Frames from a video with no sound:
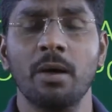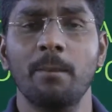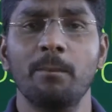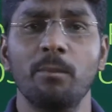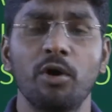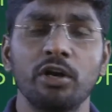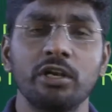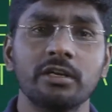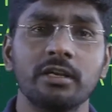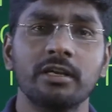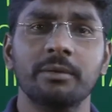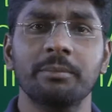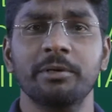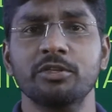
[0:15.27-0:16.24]

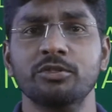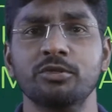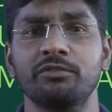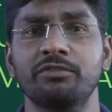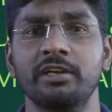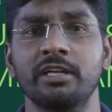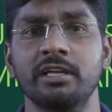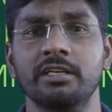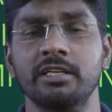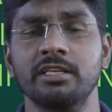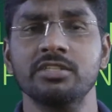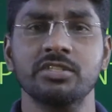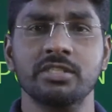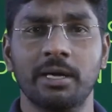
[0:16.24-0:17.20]
Molecular Base of
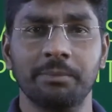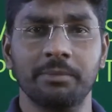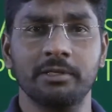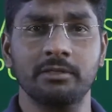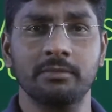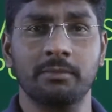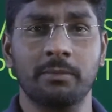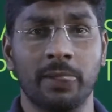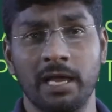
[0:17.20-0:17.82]
Inheritance chapter.